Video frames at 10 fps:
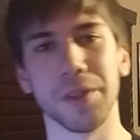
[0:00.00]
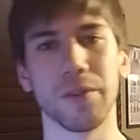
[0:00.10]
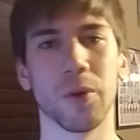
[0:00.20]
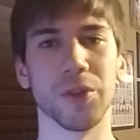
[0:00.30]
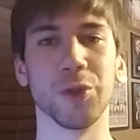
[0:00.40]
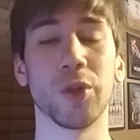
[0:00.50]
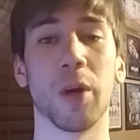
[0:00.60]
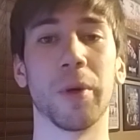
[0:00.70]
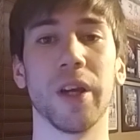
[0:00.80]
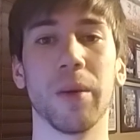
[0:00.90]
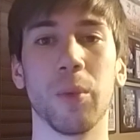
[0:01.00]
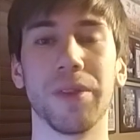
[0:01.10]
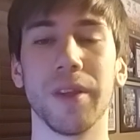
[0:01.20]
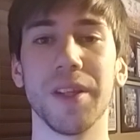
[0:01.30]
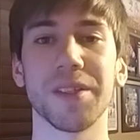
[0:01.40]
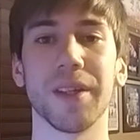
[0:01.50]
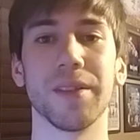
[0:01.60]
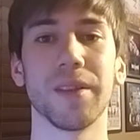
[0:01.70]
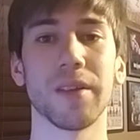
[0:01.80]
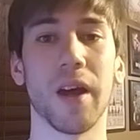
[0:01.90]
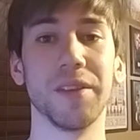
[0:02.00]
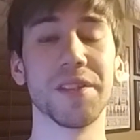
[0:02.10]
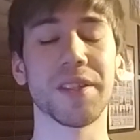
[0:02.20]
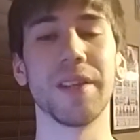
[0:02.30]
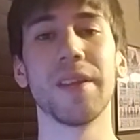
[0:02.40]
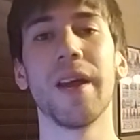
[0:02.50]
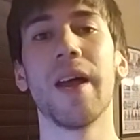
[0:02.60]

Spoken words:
and of course Luke Harper hit him with the discus